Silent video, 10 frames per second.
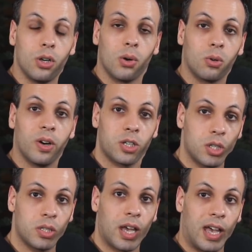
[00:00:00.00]
no
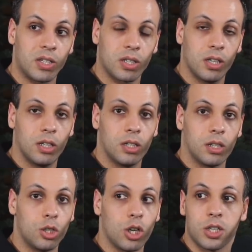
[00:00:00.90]
questions asked,
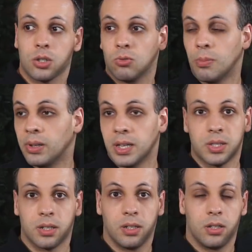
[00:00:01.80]
just
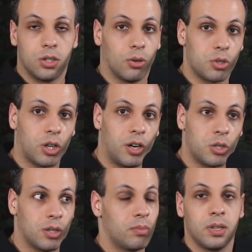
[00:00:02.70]
replace it. Don't
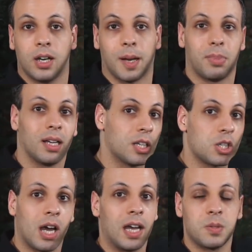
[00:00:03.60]
charge them,
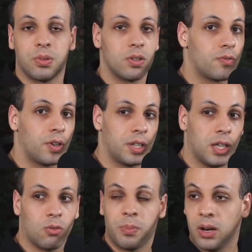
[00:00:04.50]
apologize, put it in front of
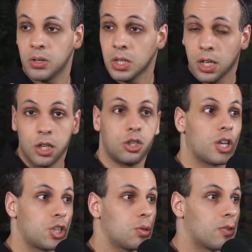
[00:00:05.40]
the other repairs,
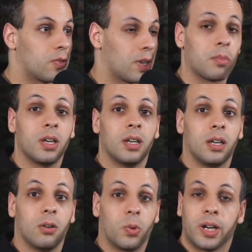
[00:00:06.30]
just do it for them.
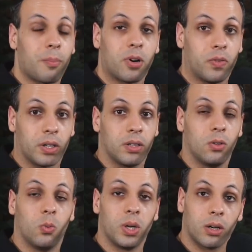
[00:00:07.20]
We're not perfect.
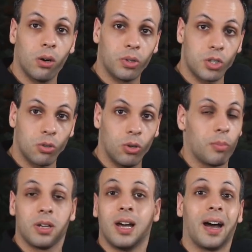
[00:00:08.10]
We are going to screw
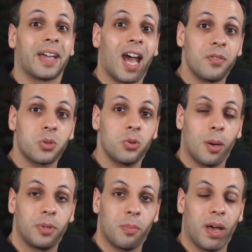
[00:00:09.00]
up. I have
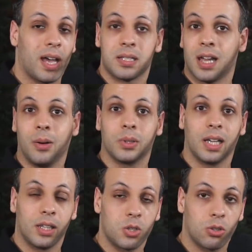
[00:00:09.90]
screwed up in the past. I will
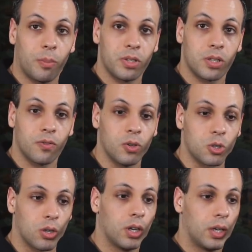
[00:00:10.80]
likely screw up into the
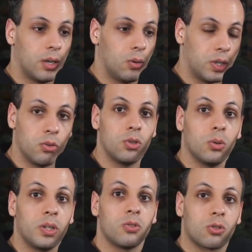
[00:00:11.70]
future. What you
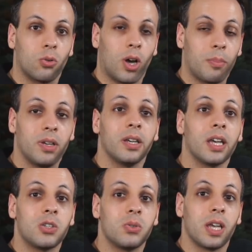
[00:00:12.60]
do when you screw up
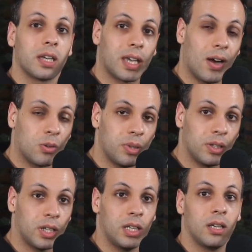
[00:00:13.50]
is you take
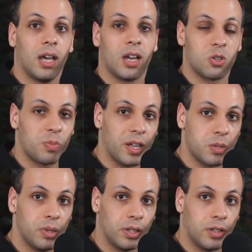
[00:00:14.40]
accountability and
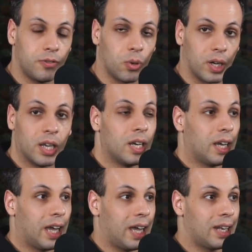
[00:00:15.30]
responsibility for it.
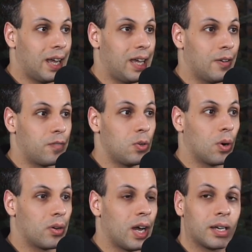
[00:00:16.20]
And if you
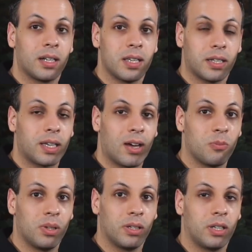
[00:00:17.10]
are not going to take
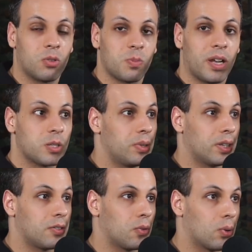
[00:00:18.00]
accountability and
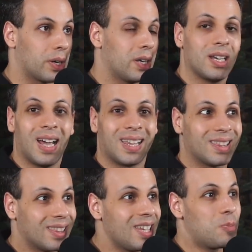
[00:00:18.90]
responsibility for it, at
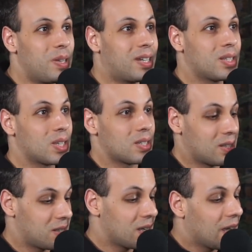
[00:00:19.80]
least be
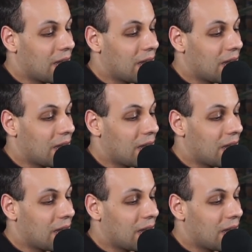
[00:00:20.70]
consistent